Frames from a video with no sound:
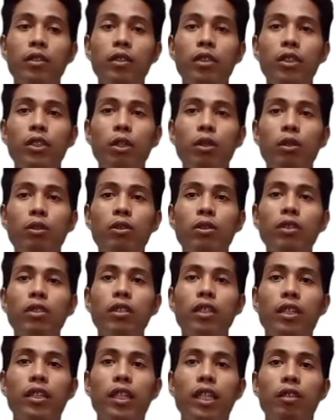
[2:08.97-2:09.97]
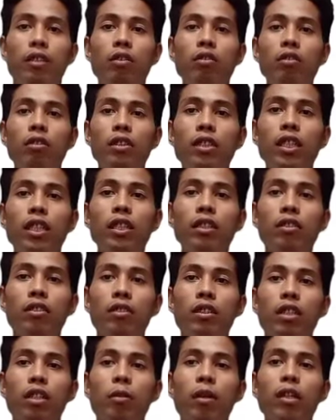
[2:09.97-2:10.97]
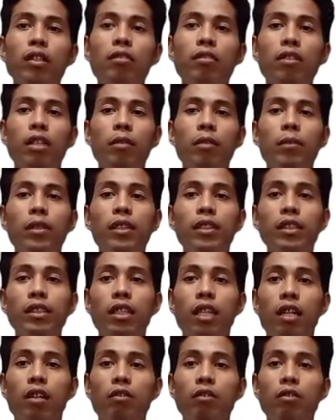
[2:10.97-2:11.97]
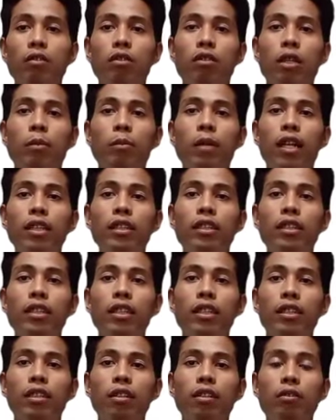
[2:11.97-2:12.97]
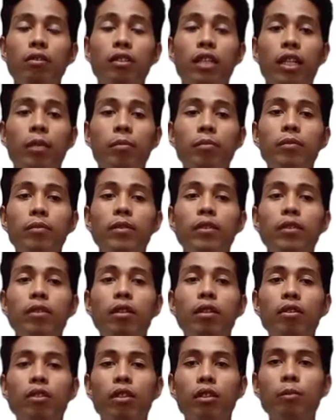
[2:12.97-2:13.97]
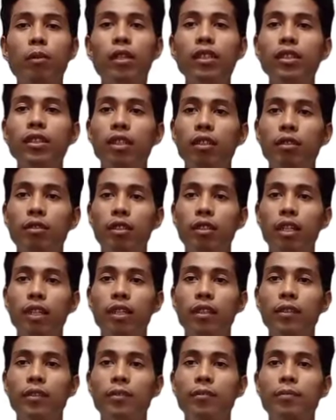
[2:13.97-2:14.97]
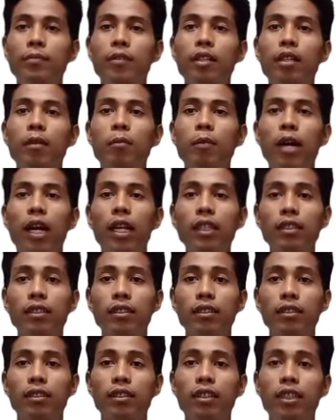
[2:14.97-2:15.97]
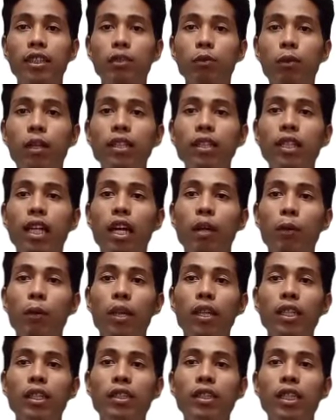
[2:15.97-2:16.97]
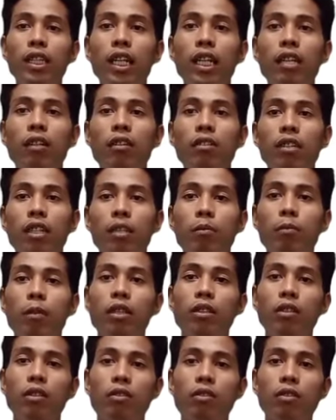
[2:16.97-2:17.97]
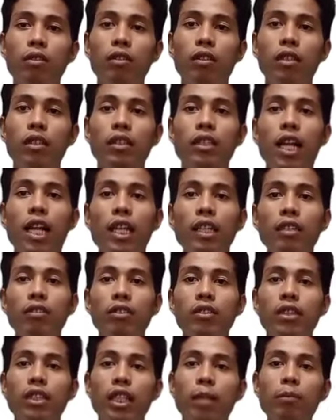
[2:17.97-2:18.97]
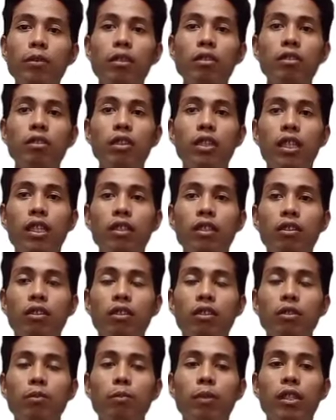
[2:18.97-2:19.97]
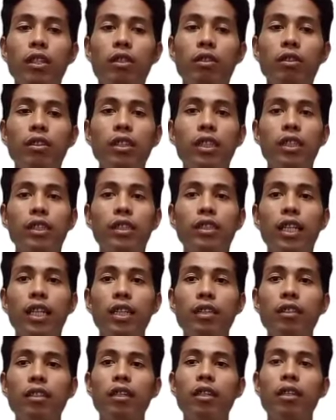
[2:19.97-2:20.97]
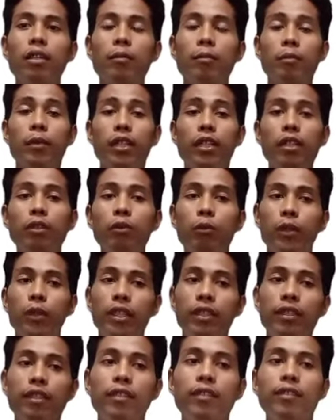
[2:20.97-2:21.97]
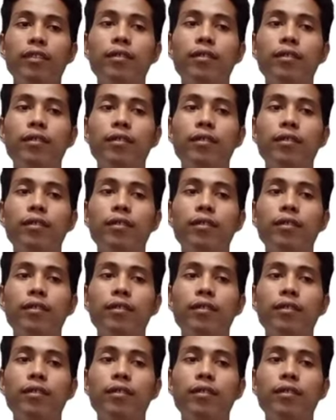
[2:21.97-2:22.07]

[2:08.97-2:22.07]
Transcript: shows that Dr. Santos he wants to give his crown to the brother-in-law named Dr. Barcelona. But there's one guy wearing salakot and barong trying to stop Dr. Santos because he's not begin with.